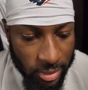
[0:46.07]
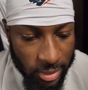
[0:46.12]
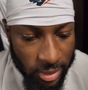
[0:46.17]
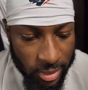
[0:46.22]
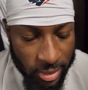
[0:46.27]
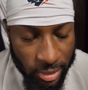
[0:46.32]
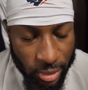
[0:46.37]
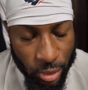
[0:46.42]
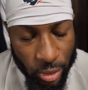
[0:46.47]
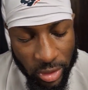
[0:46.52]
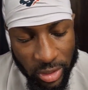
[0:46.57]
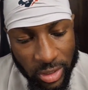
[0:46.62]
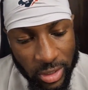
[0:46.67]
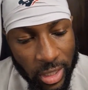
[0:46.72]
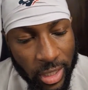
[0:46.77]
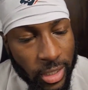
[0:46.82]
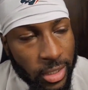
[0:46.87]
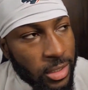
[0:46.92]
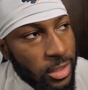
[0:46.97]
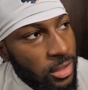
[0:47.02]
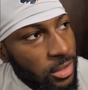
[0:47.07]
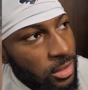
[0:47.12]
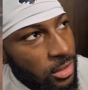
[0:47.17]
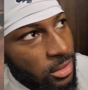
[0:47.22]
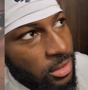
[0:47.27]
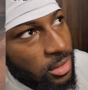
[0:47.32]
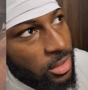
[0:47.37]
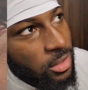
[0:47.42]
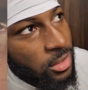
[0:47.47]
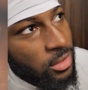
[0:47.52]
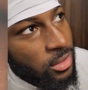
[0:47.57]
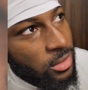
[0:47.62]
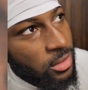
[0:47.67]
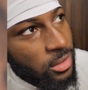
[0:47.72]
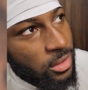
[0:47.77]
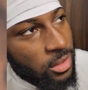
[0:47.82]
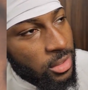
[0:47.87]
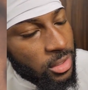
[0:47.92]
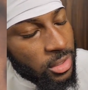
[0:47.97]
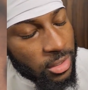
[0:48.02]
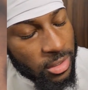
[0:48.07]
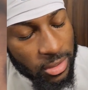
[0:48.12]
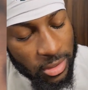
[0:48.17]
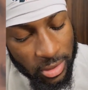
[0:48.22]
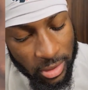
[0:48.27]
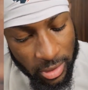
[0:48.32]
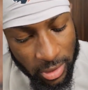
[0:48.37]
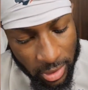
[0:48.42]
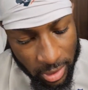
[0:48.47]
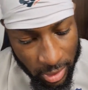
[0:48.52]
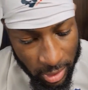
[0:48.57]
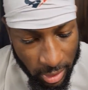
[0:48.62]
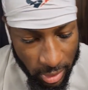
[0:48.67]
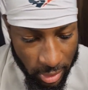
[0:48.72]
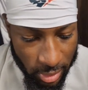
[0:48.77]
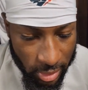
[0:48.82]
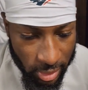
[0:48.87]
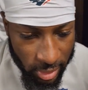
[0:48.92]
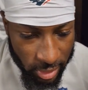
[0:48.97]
The penalty brought the Chiefs closer to the red zone,